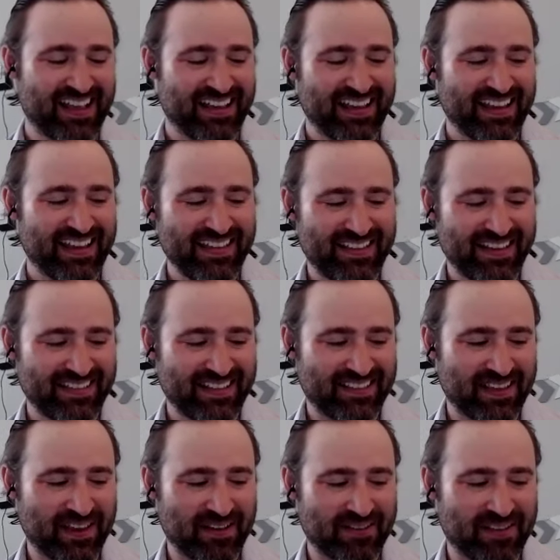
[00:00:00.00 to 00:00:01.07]
anything that
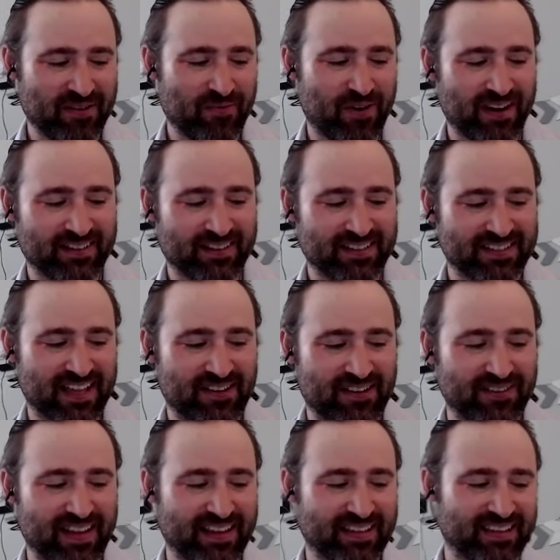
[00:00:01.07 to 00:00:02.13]
they want it to sound
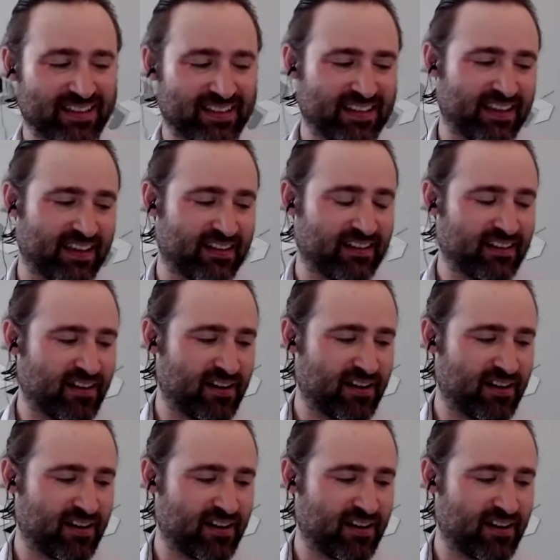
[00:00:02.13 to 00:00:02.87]
like it can.